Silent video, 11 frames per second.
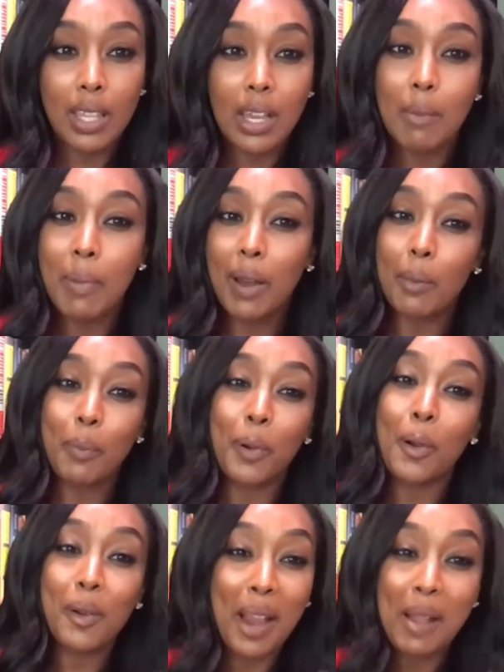about a
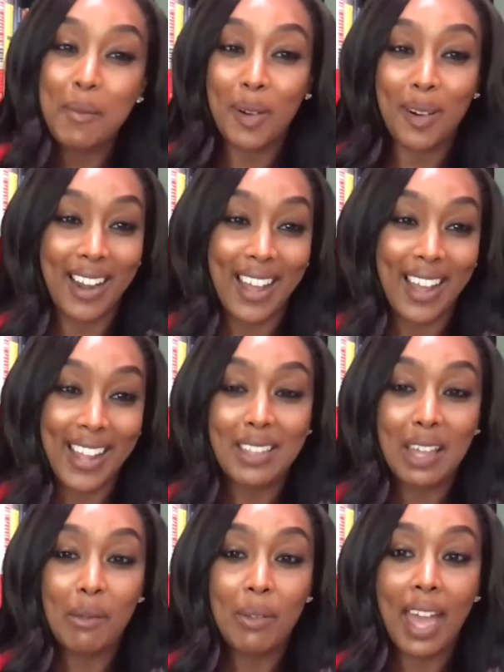program or an idea
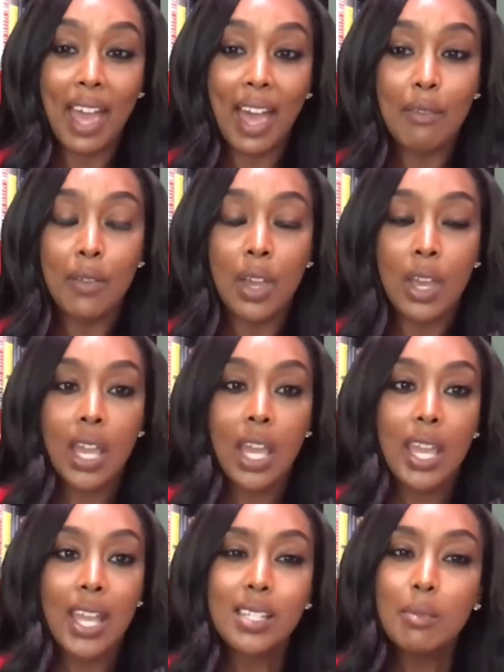that we have.
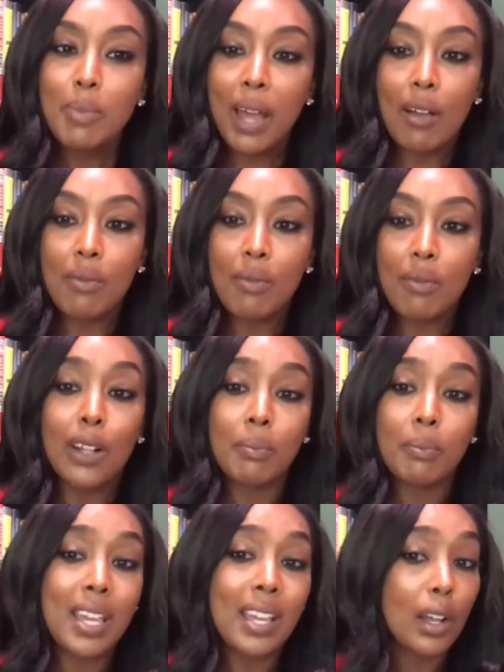It's about
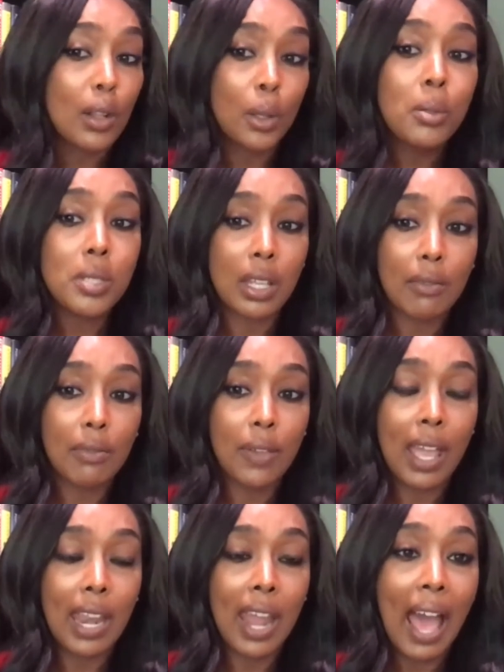being inclusive
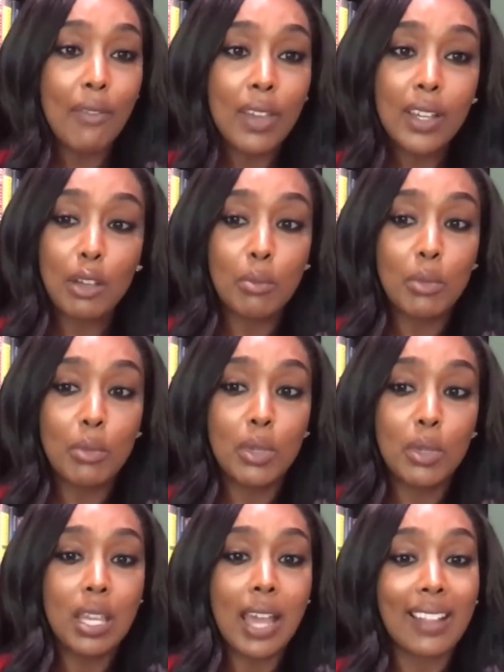and having
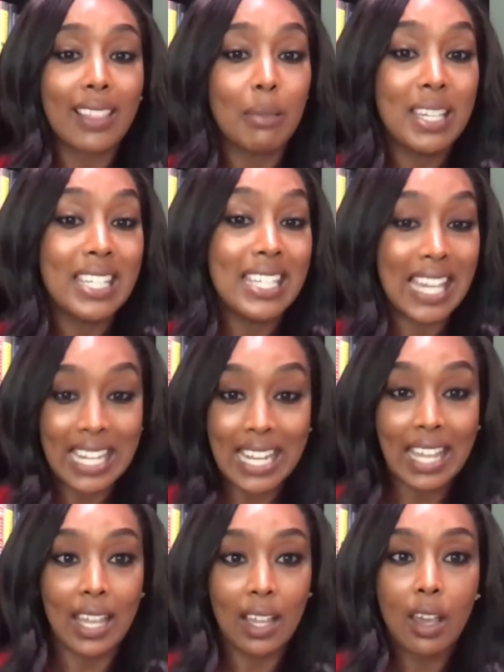community at the
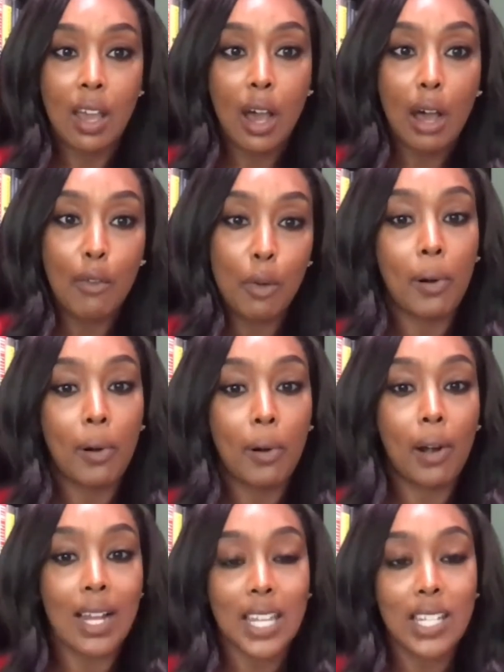beginning of a
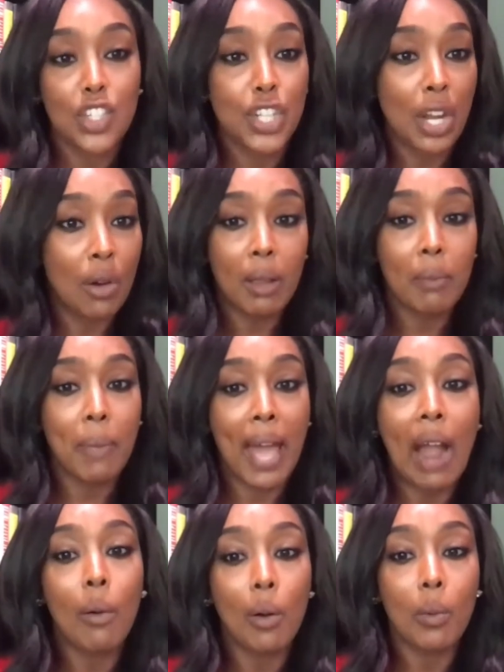process, sharing
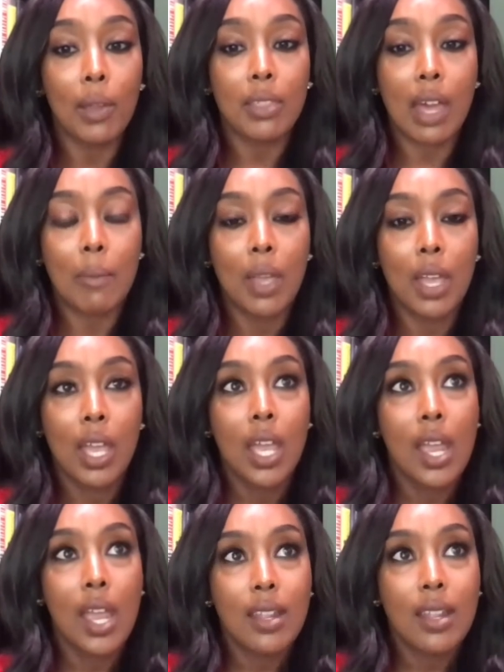power with them.
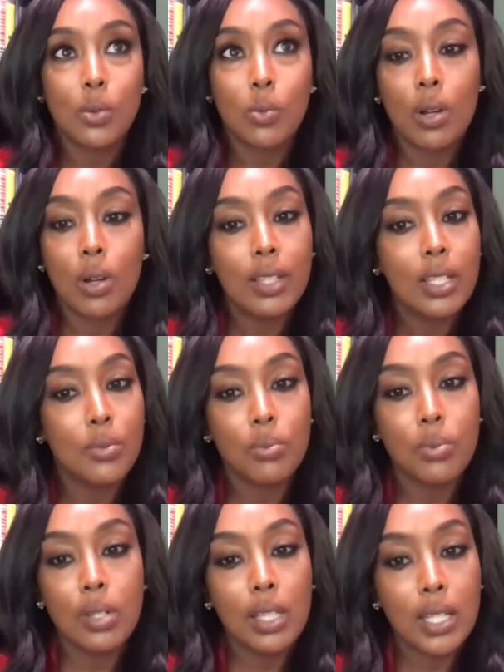And it's work that's
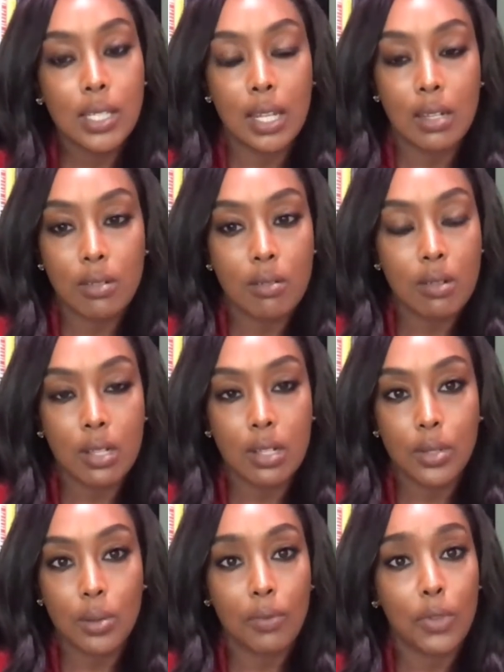really centered in
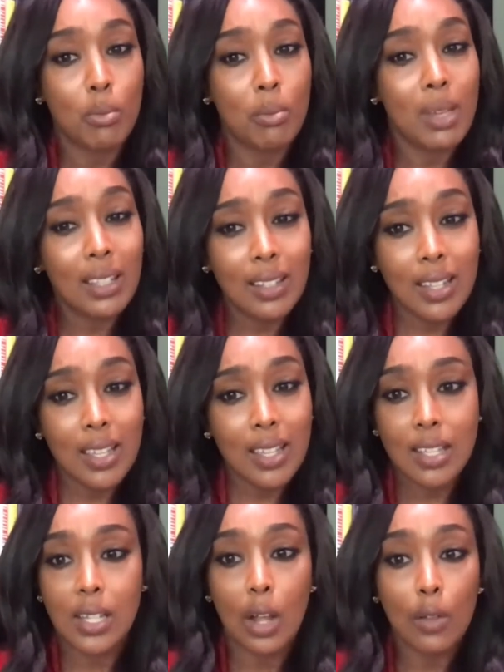sort of humility,
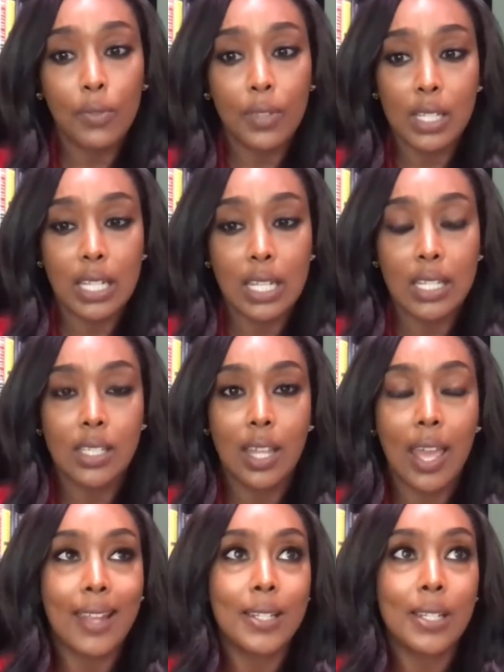selflessness,
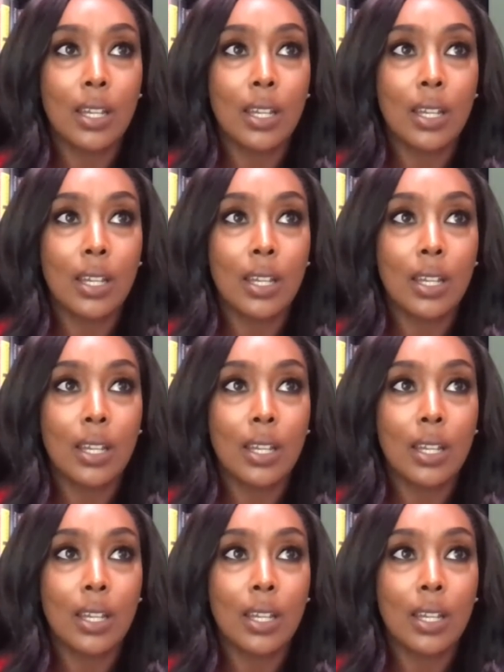and